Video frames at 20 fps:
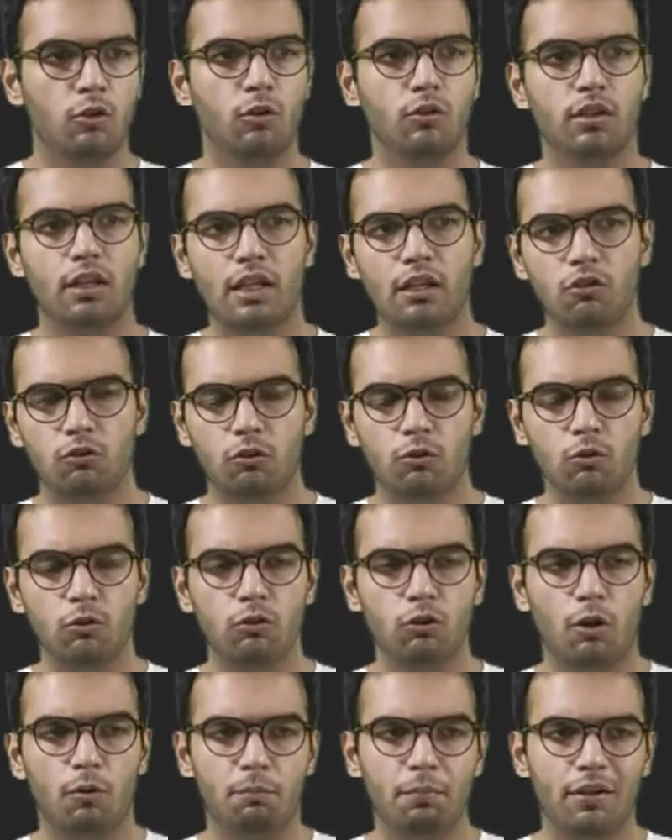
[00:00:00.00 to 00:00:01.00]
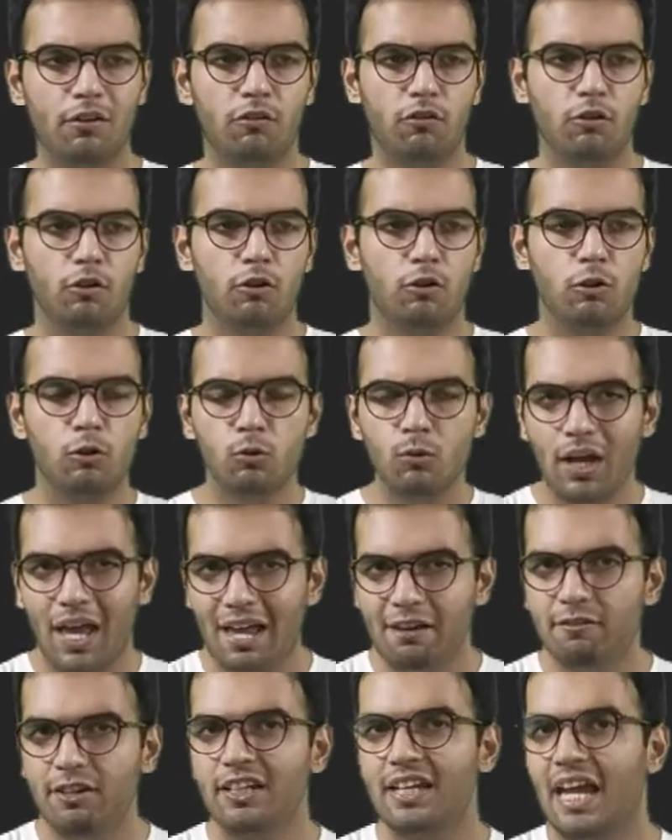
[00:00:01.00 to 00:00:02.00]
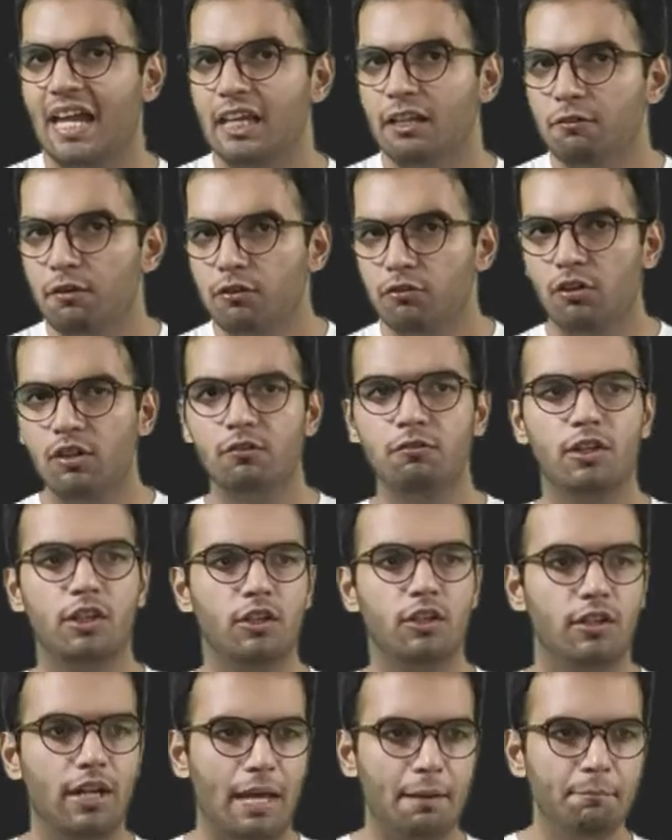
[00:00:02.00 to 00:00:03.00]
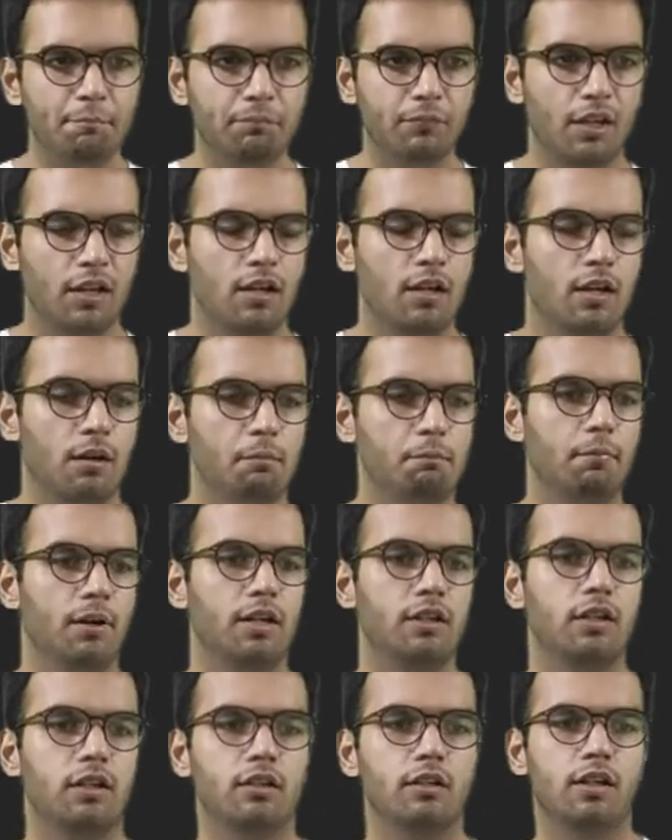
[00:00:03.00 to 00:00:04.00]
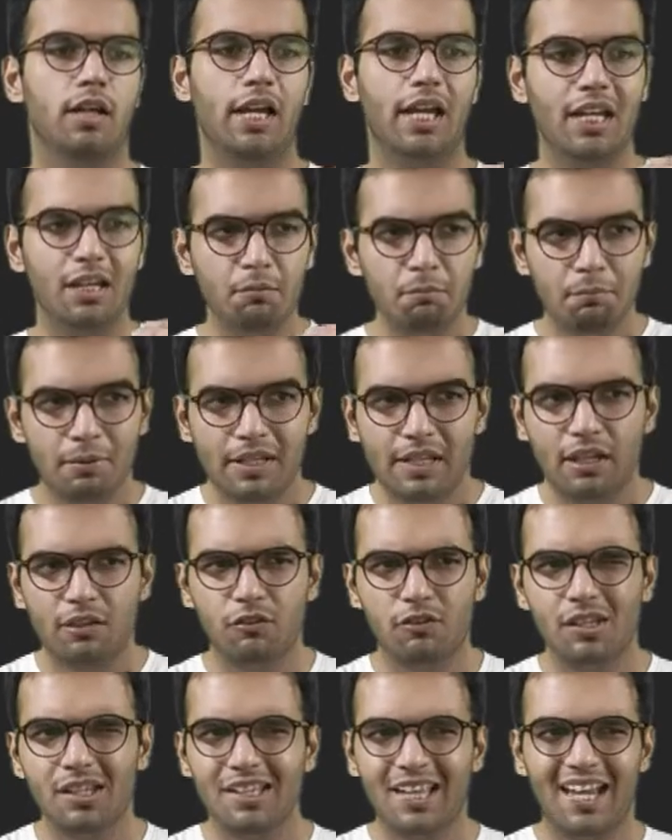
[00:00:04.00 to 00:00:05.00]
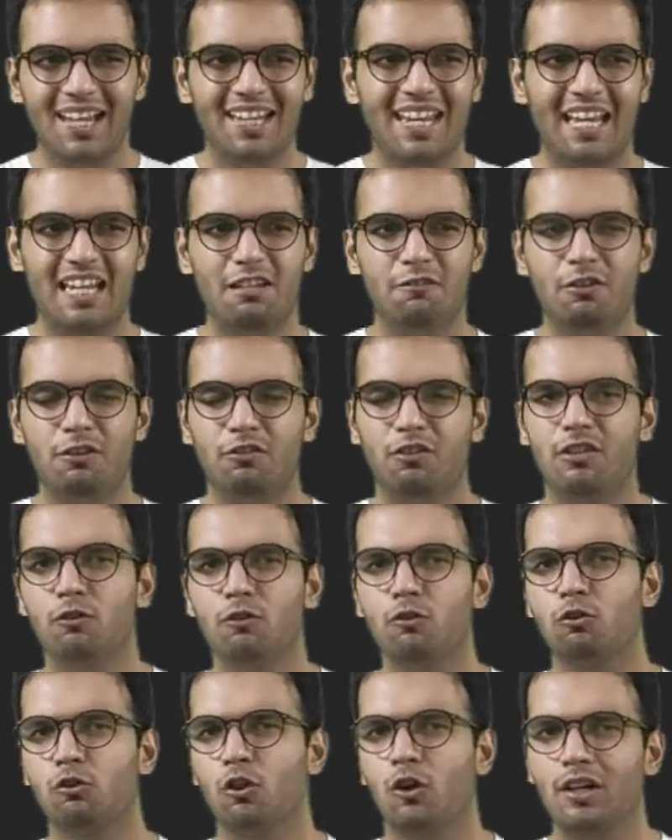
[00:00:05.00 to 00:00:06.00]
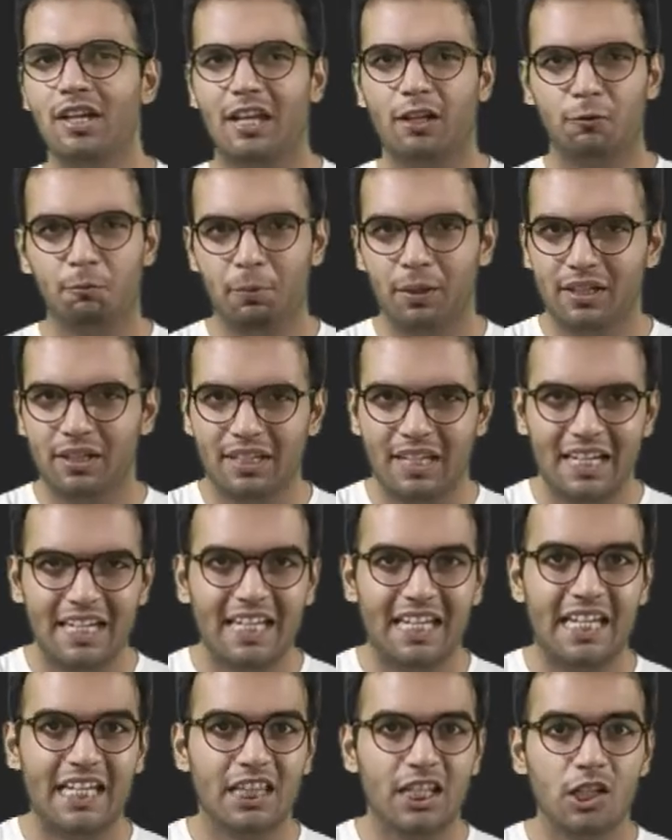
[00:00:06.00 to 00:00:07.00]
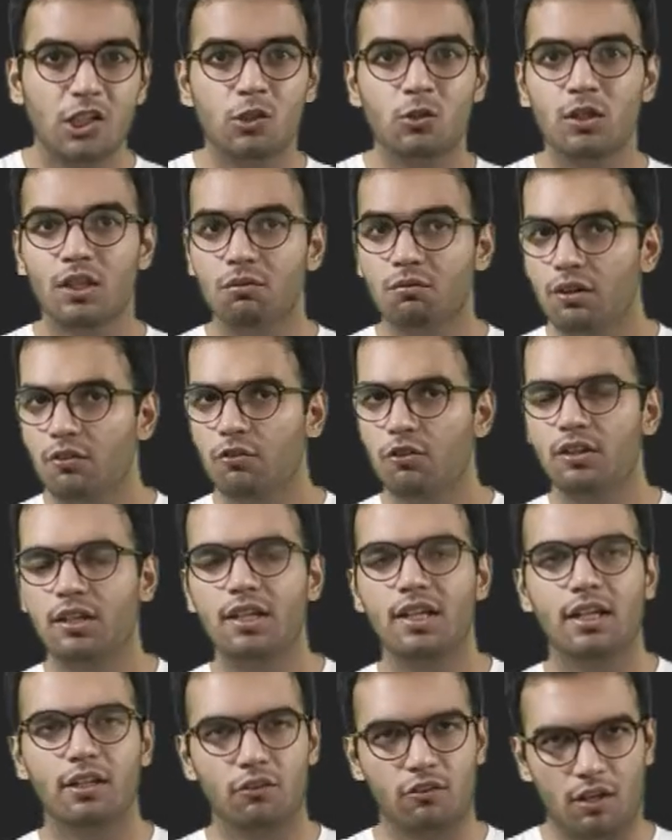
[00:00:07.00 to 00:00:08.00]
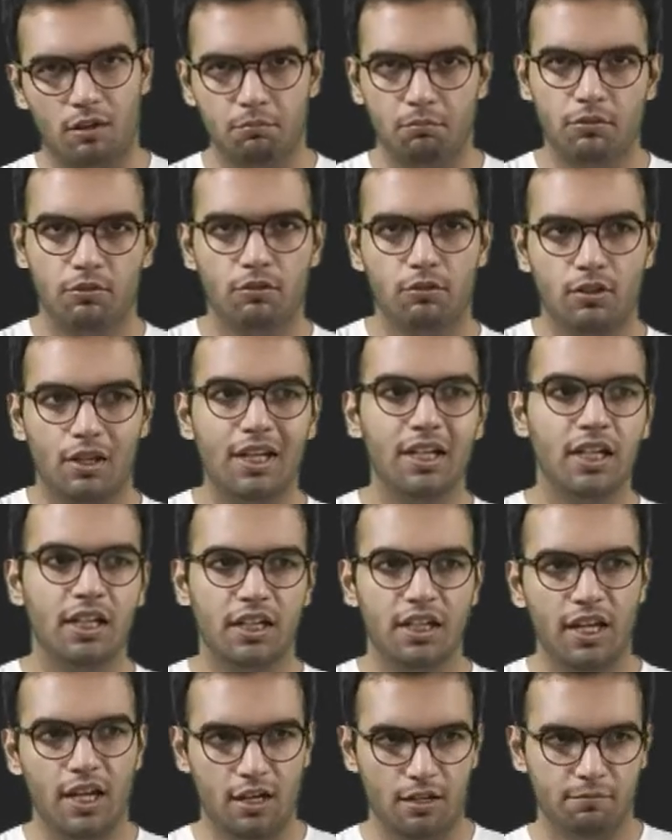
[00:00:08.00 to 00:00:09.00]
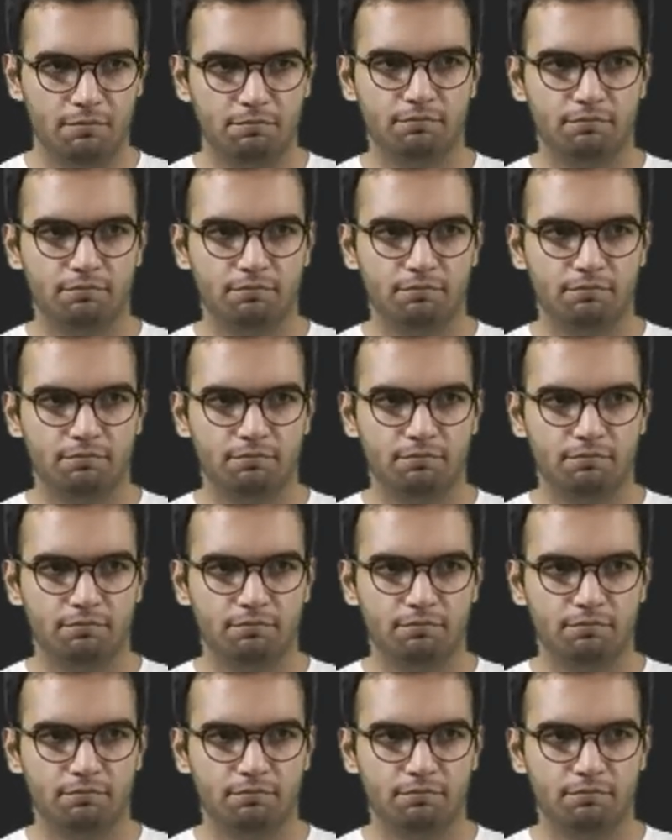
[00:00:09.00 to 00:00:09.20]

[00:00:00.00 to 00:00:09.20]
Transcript: So these two topics do have a derivation with them, but uh, in B S c that derivation is not expected in the university exams in India.